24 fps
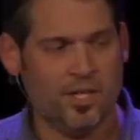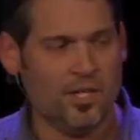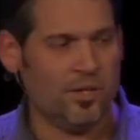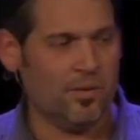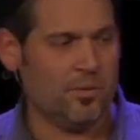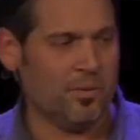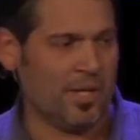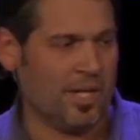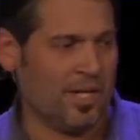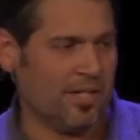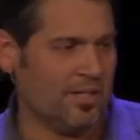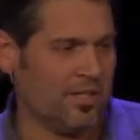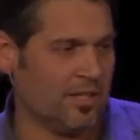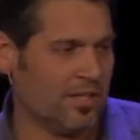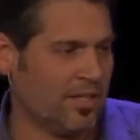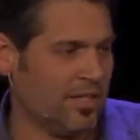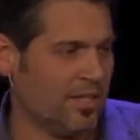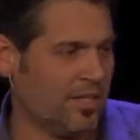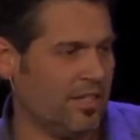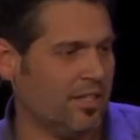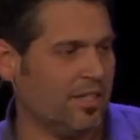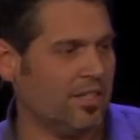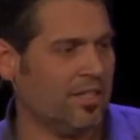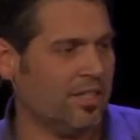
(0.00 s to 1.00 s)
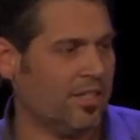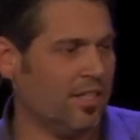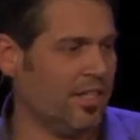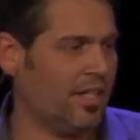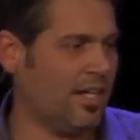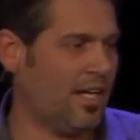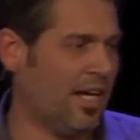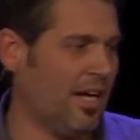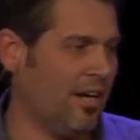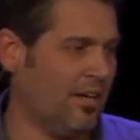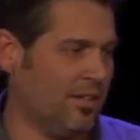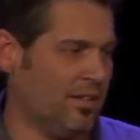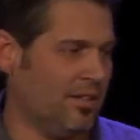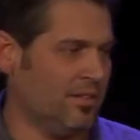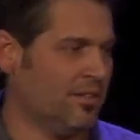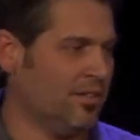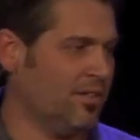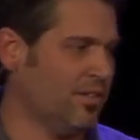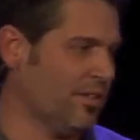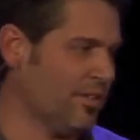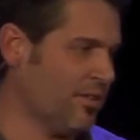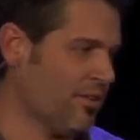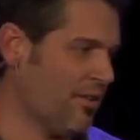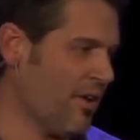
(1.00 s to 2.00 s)
When I look out
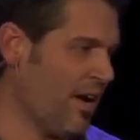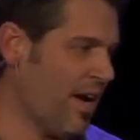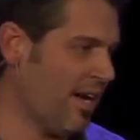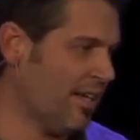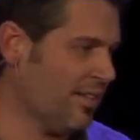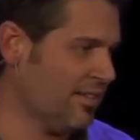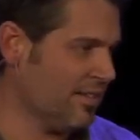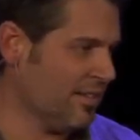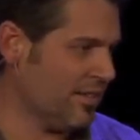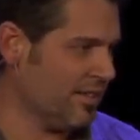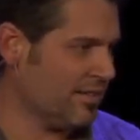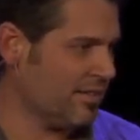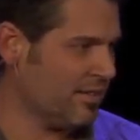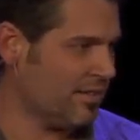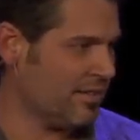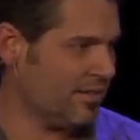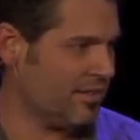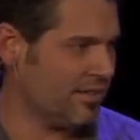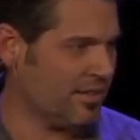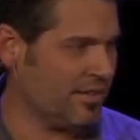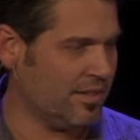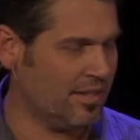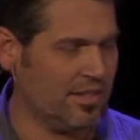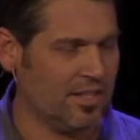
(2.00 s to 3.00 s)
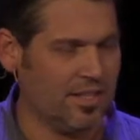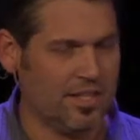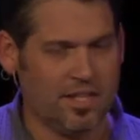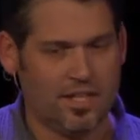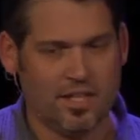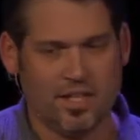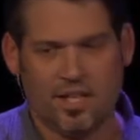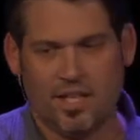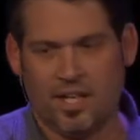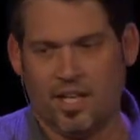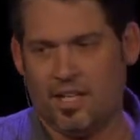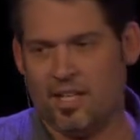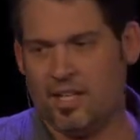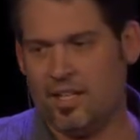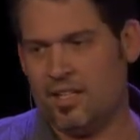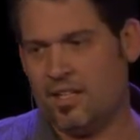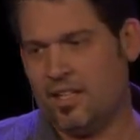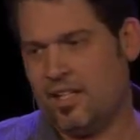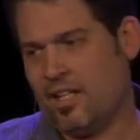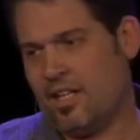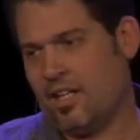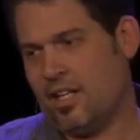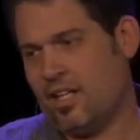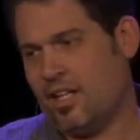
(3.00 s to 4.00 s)
into the horizon
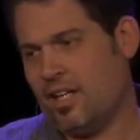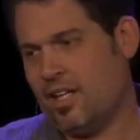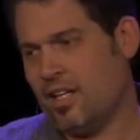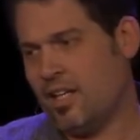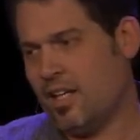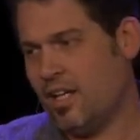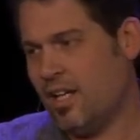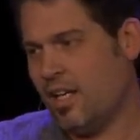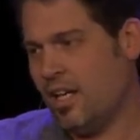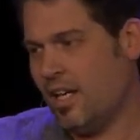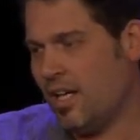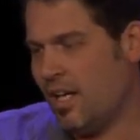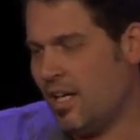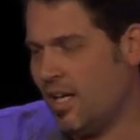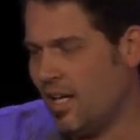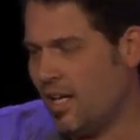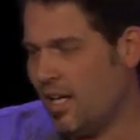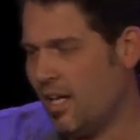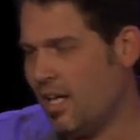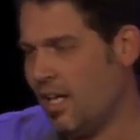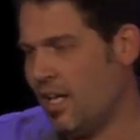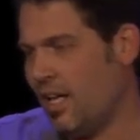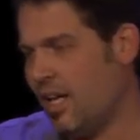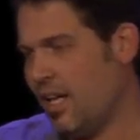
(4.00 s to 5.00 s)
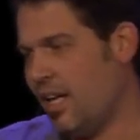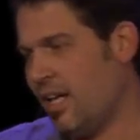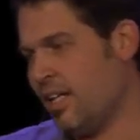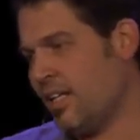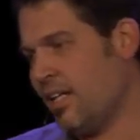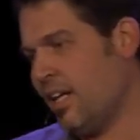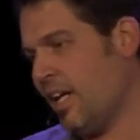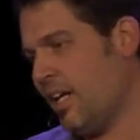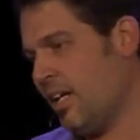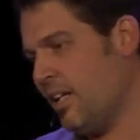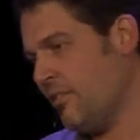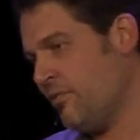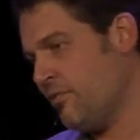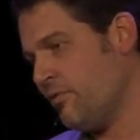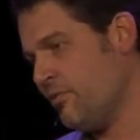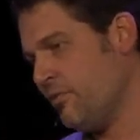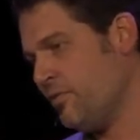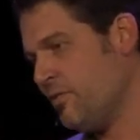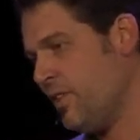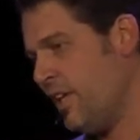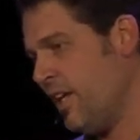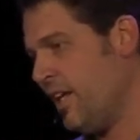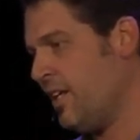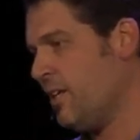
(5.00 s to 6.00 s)
and I kind of
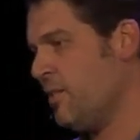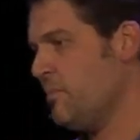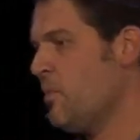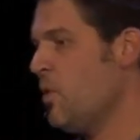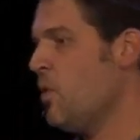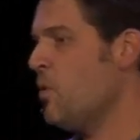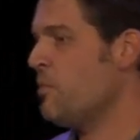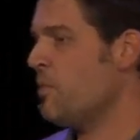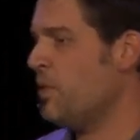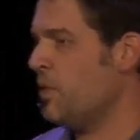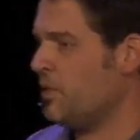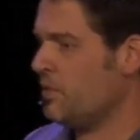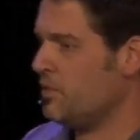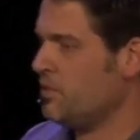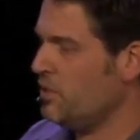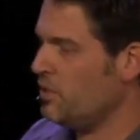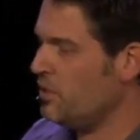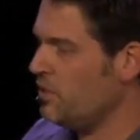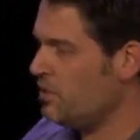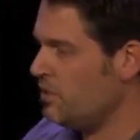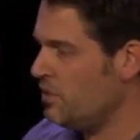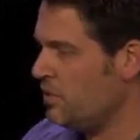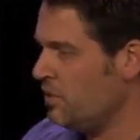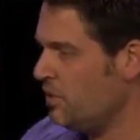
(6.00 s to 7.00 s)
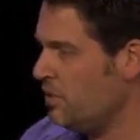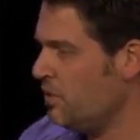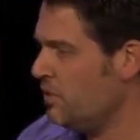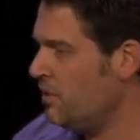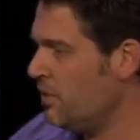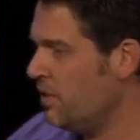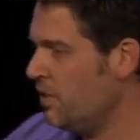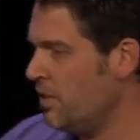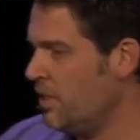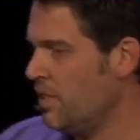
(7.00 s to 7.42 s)
take a moment or two to